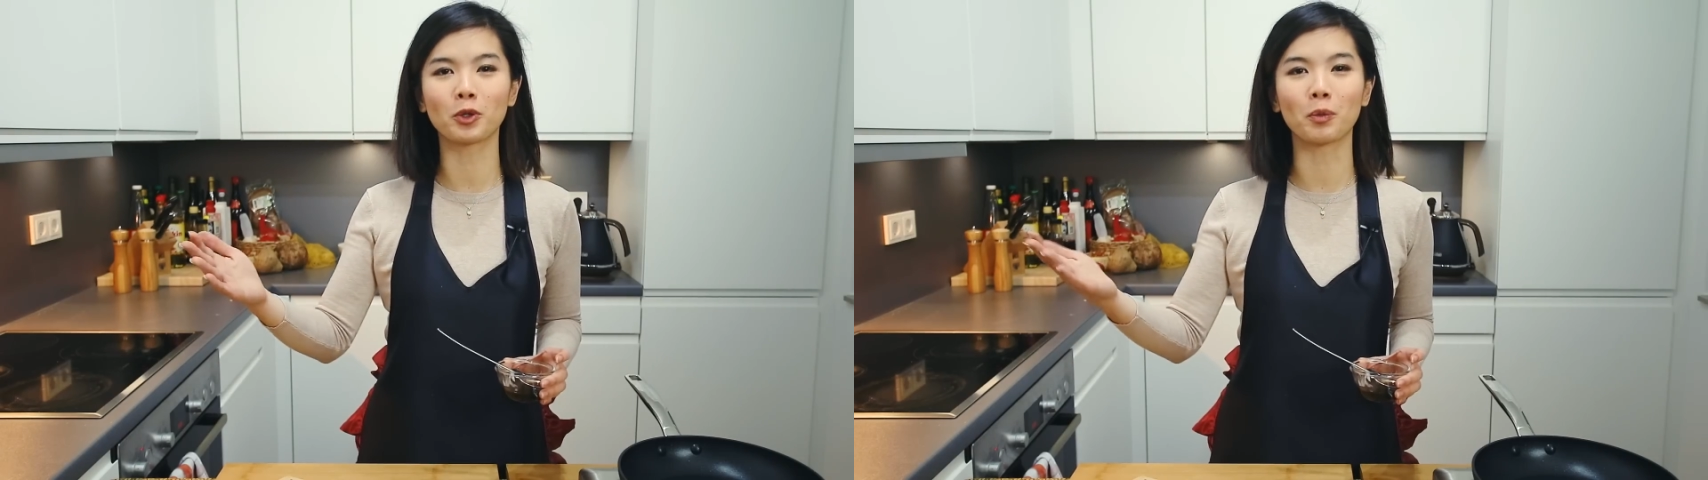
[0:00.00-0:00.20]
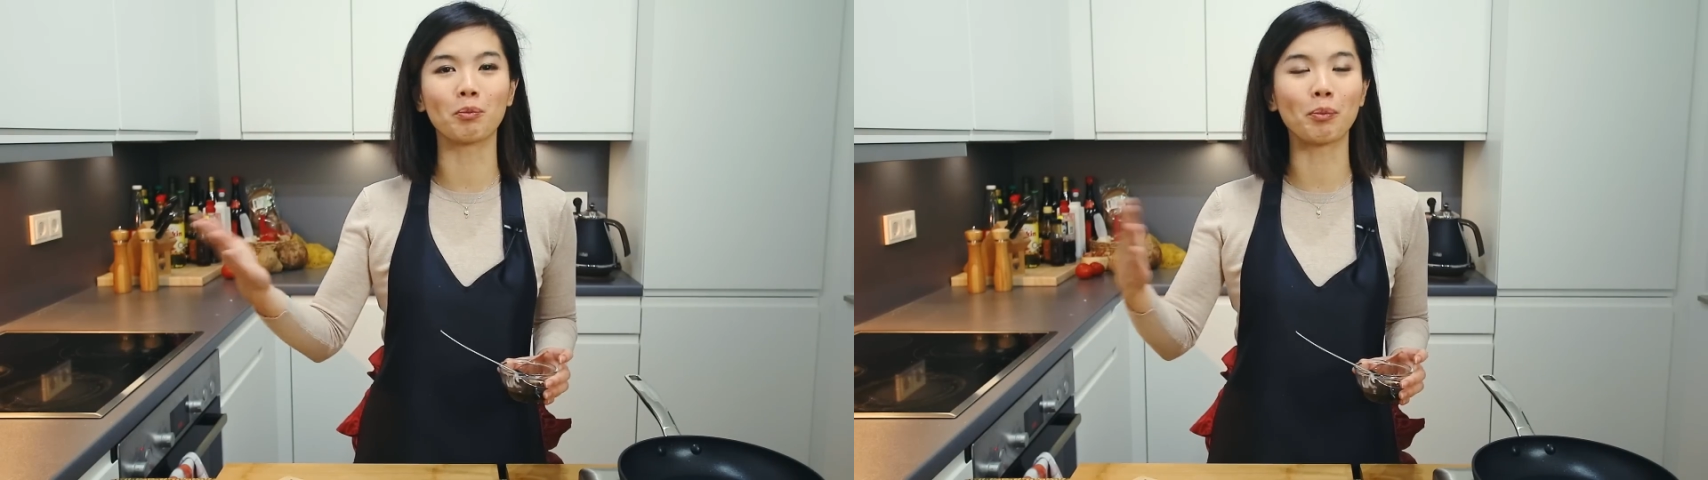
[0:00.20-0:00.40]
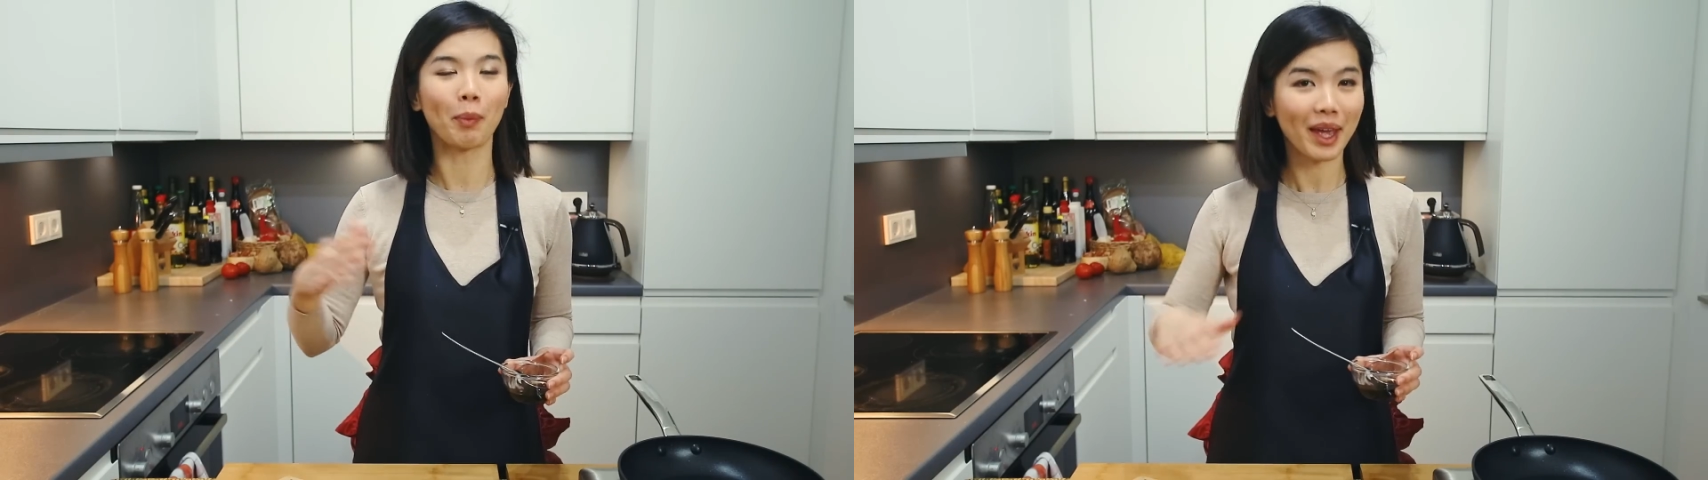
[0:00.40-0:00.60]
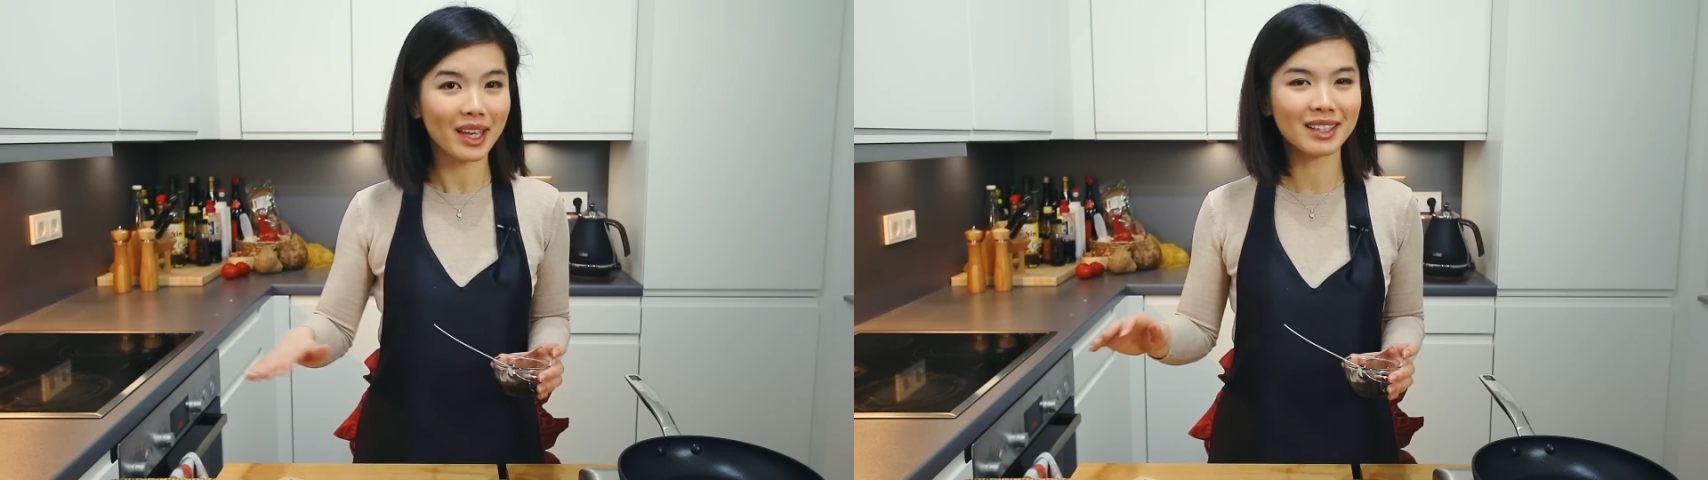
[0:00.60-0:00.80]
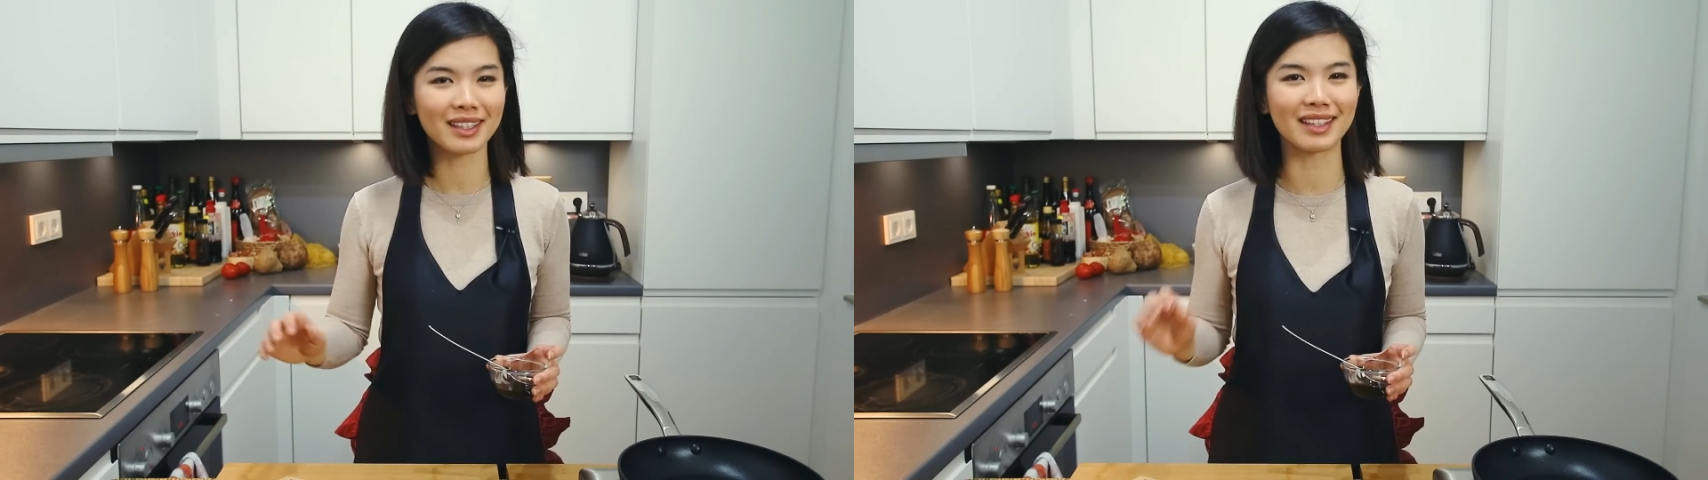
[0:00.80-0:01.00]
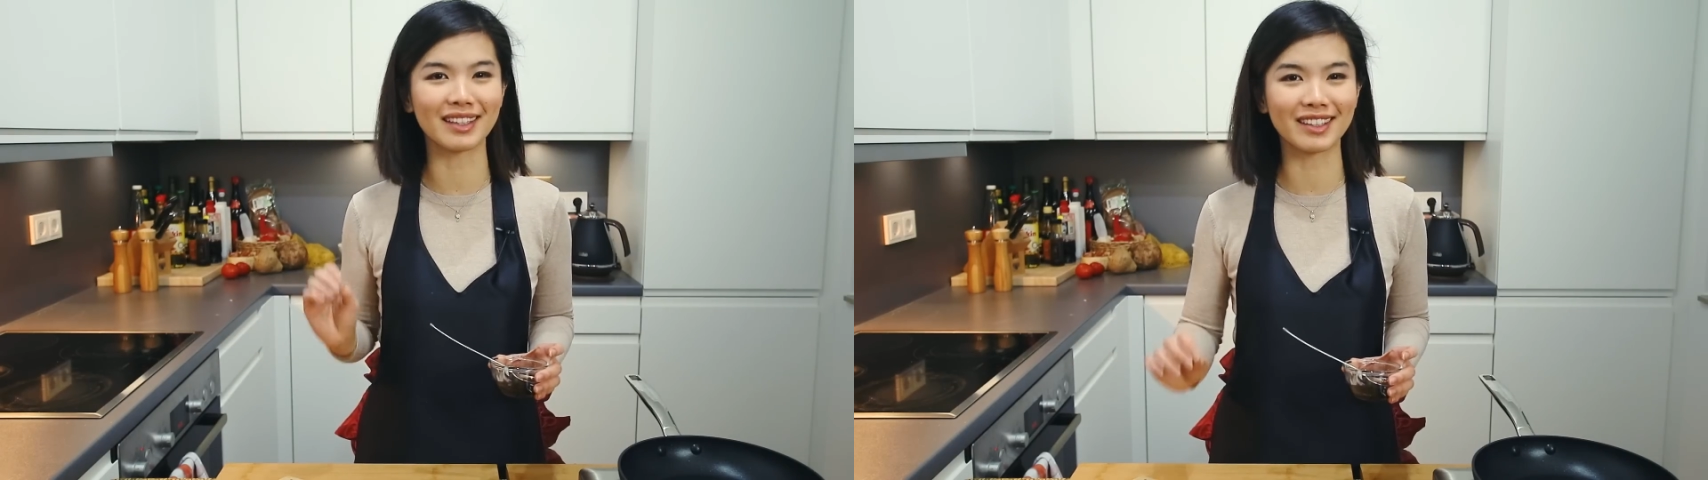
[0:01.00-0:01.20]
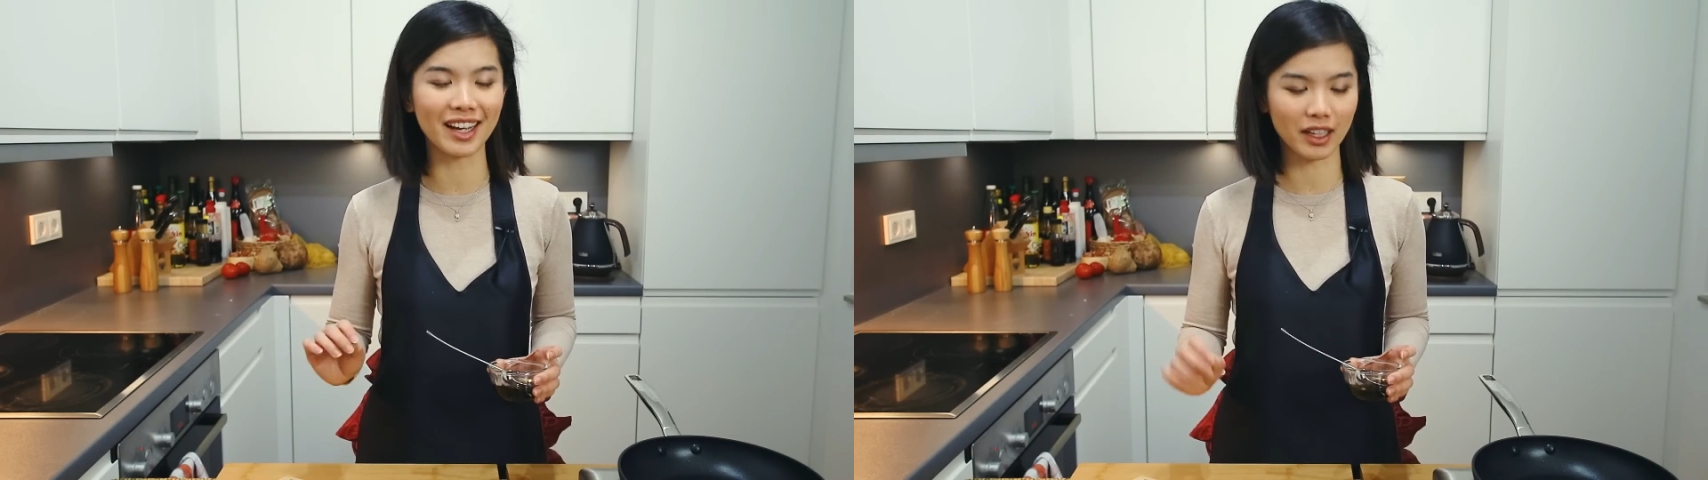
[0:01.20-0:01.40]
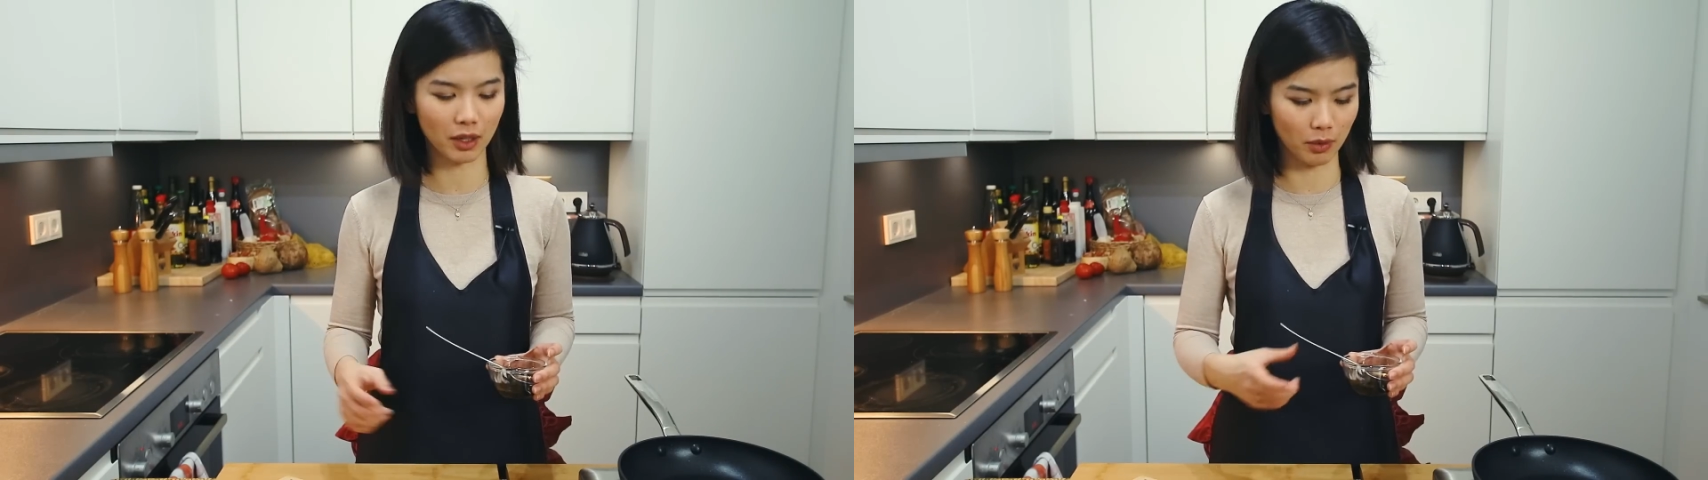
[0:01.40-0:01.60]
to bathe the
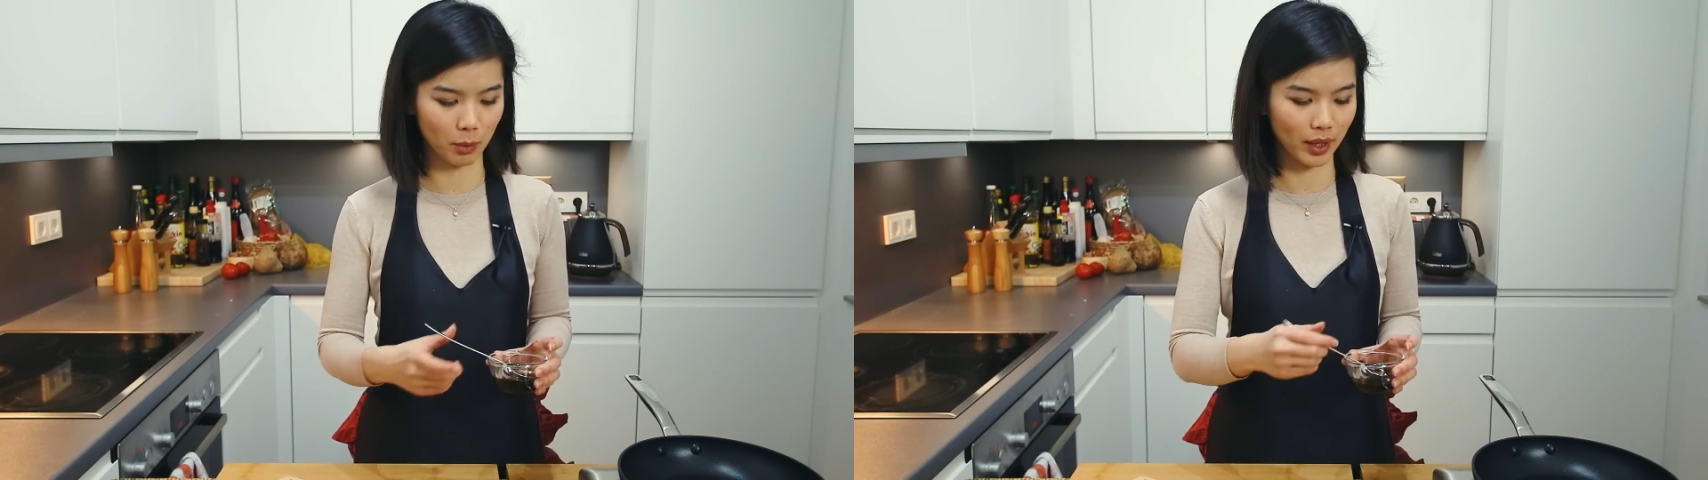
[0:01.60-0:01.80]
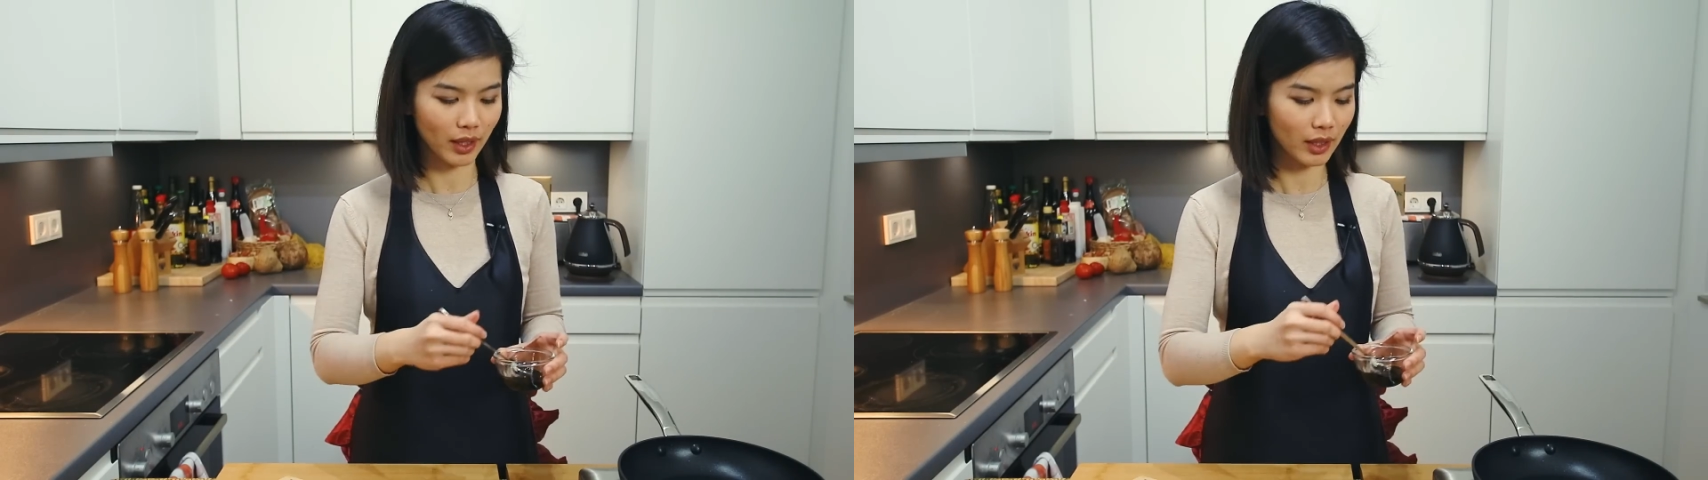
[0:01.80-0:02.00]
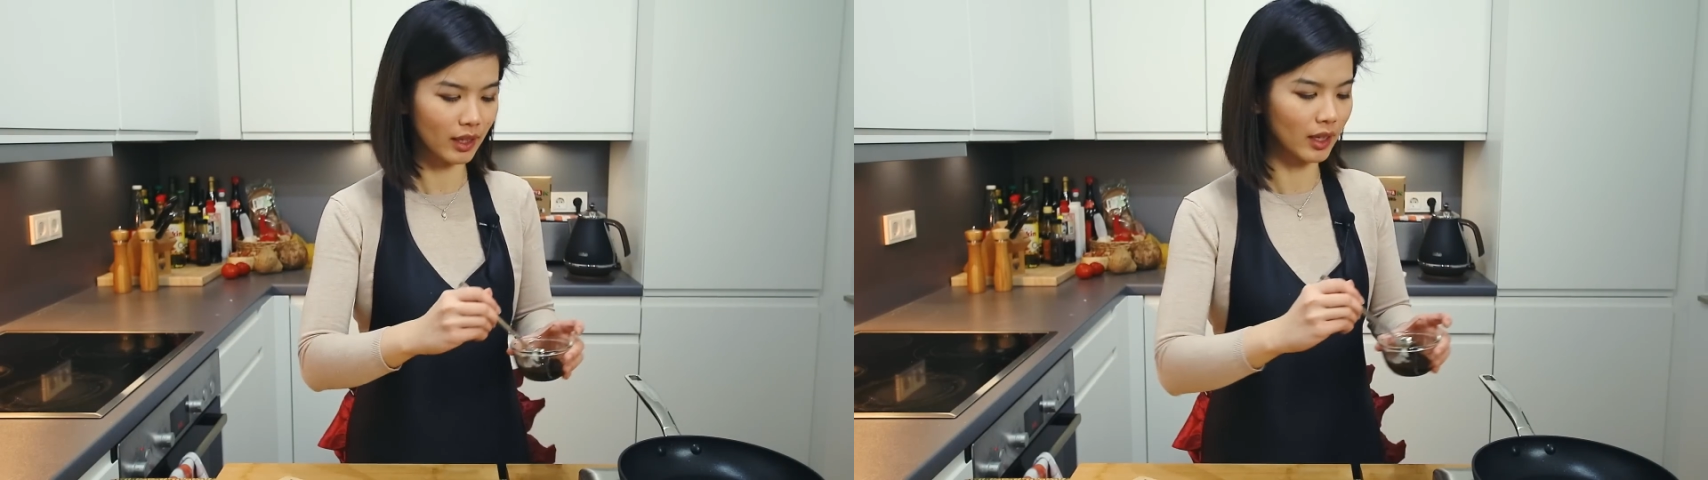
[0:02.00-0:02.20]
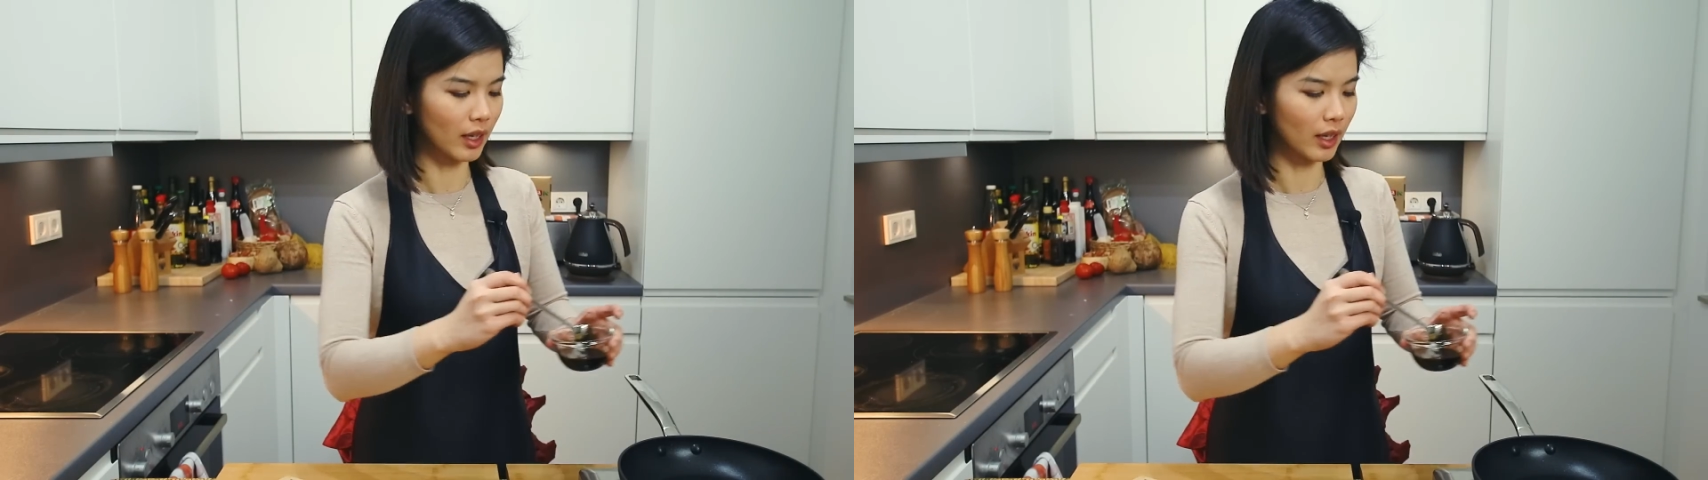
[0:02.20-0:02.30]
duck with.